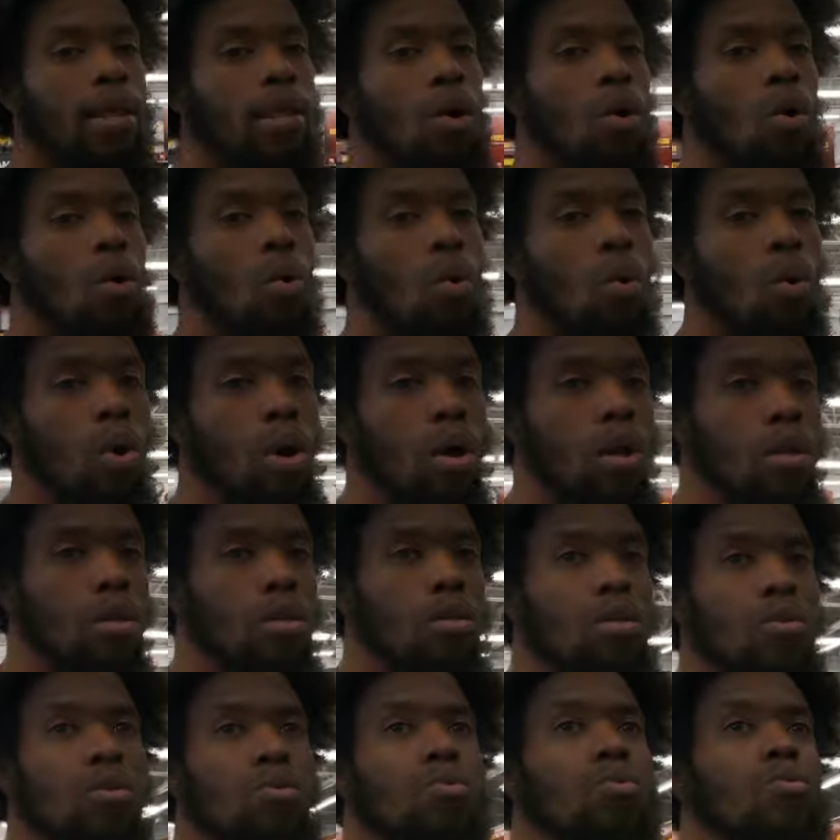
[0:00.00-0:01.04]
get the oil
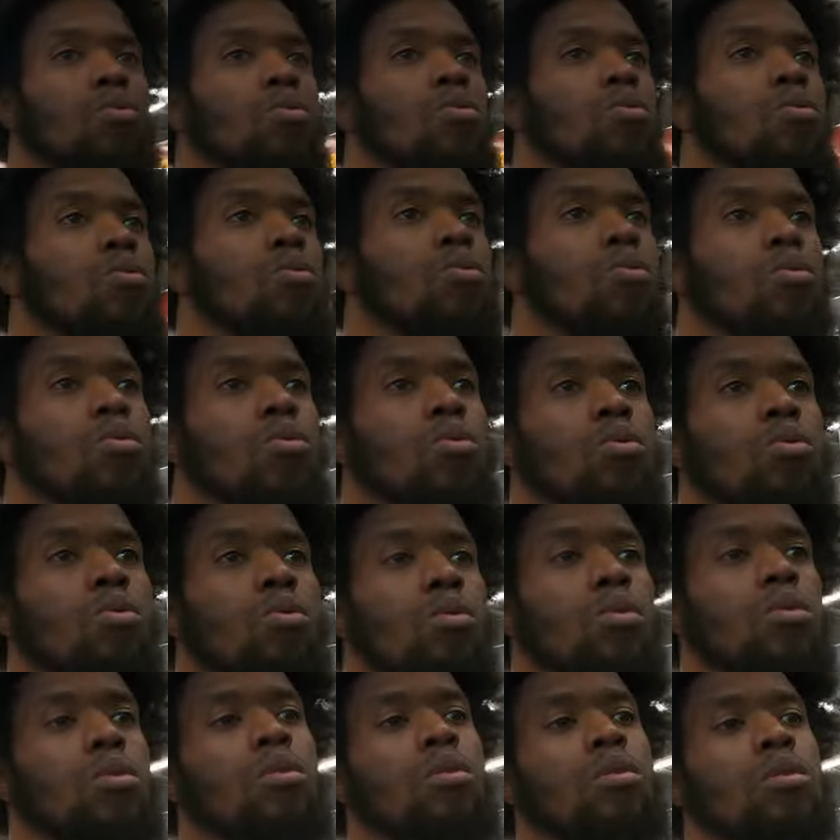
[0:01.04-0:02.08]
too.
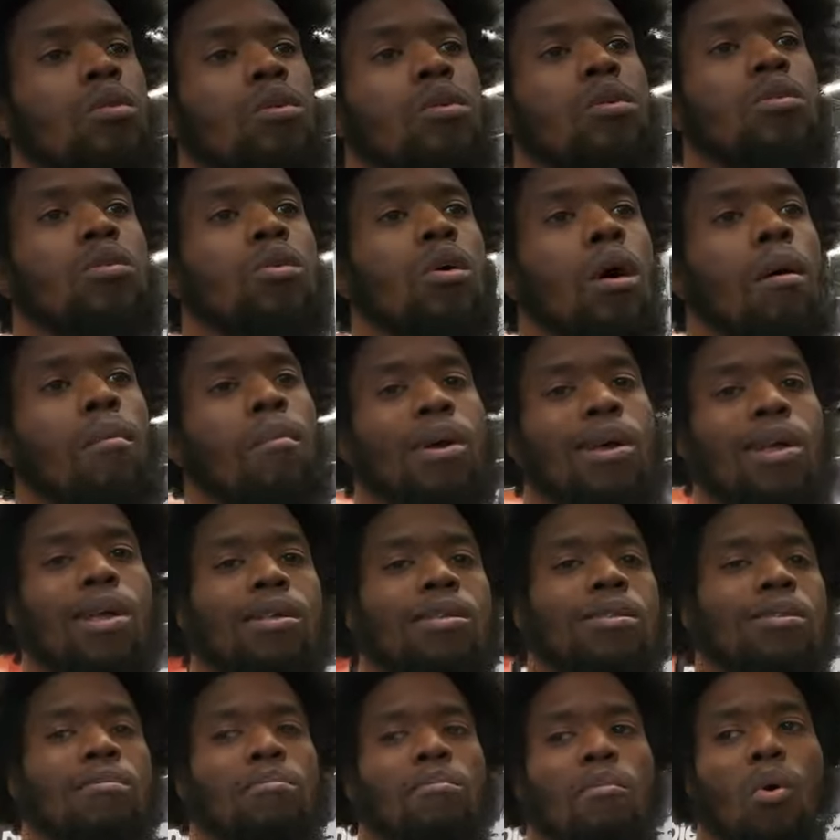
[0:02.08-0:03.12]
So I'm gonna
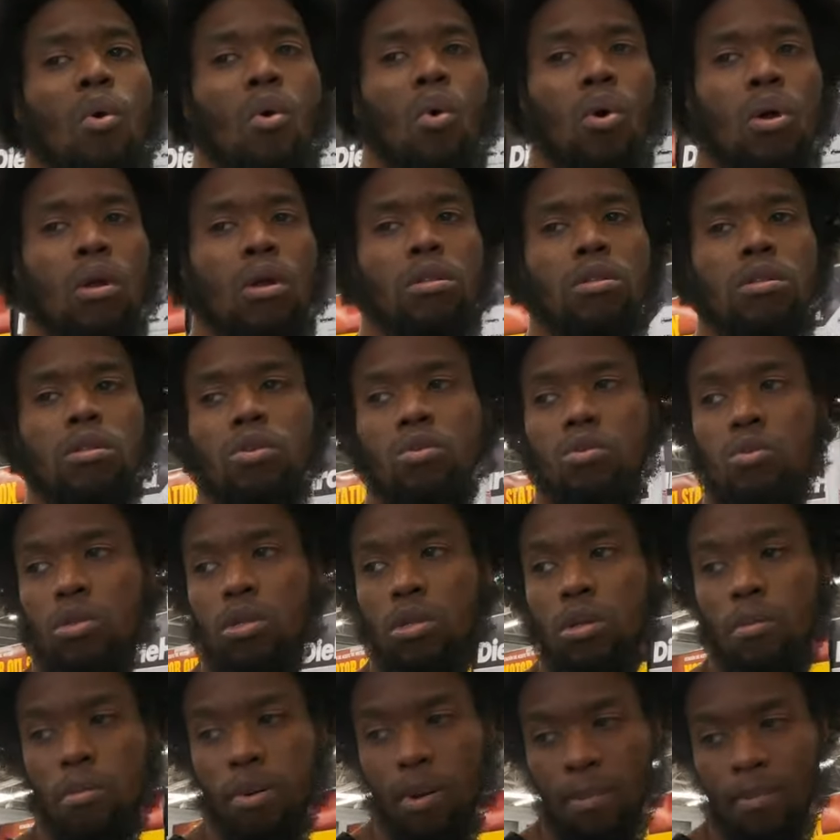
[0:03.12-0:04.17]
get some oil to
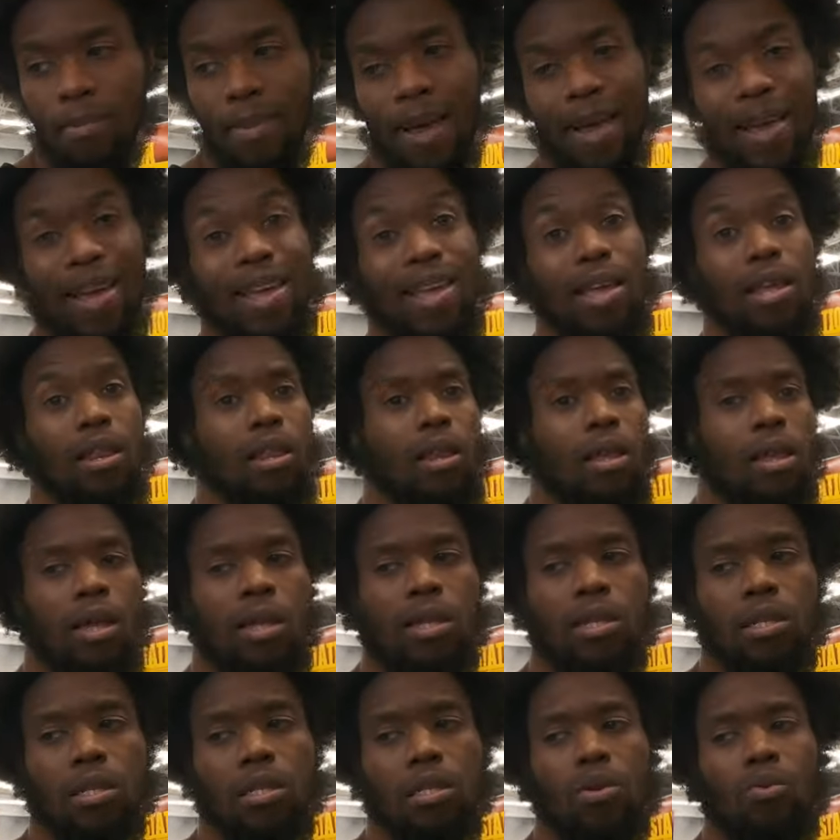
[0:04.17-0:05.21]
to put back in the
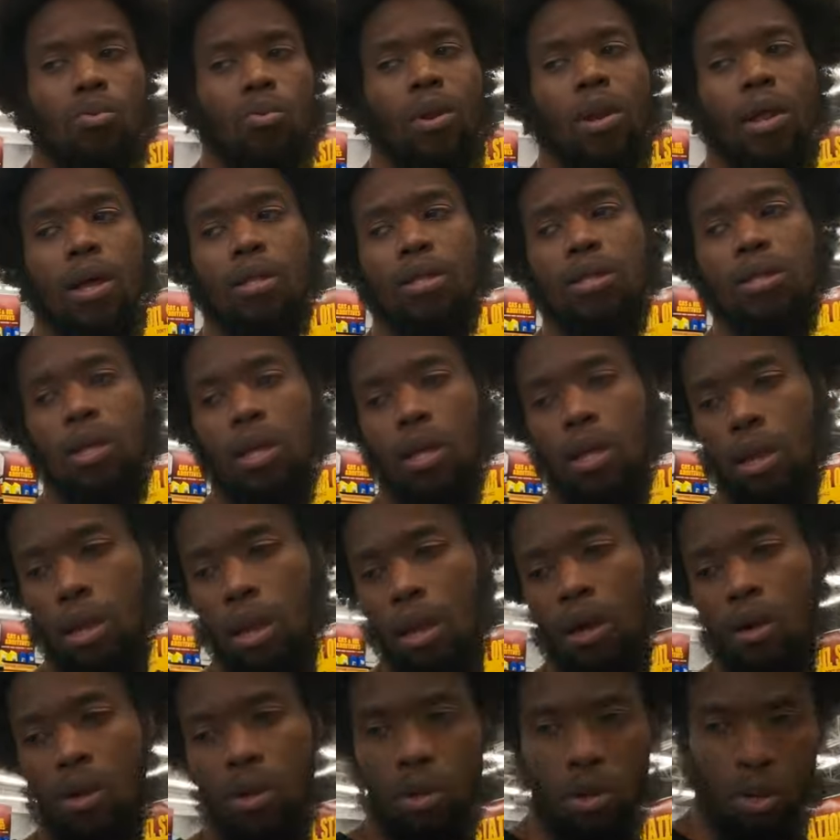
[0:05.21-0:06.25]
engine when I take it
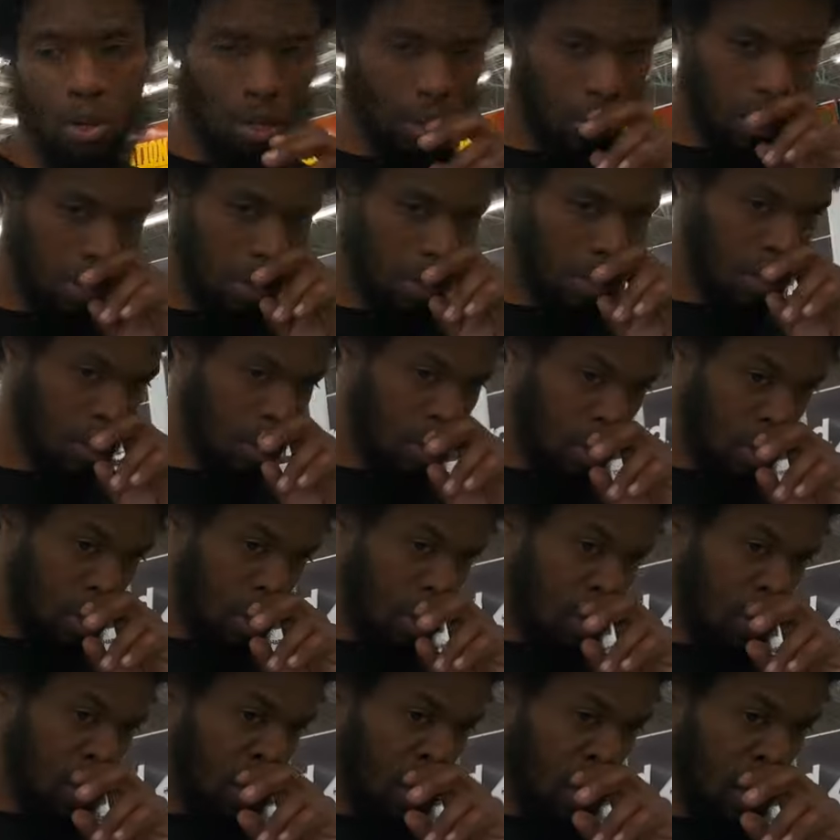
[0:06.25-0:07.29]
out.
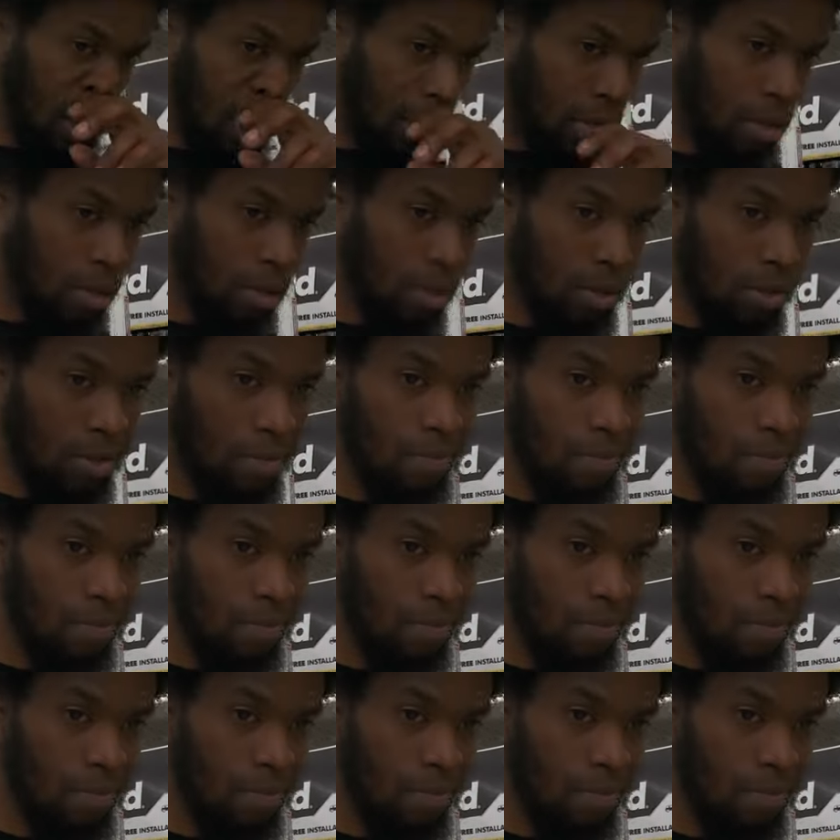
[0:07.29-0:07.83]
You know what I'm saying?